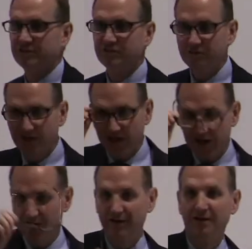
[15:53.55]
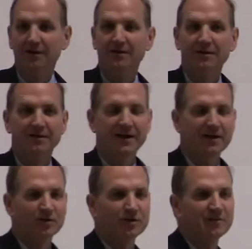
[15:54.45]
to do that,
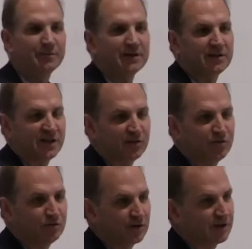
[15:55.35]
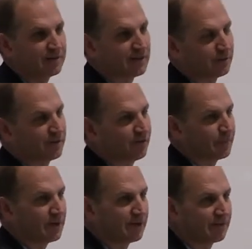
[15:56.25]
that could have been a new covenant
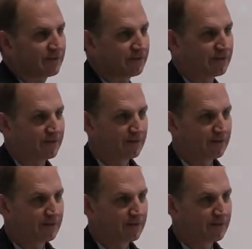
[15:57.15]
response.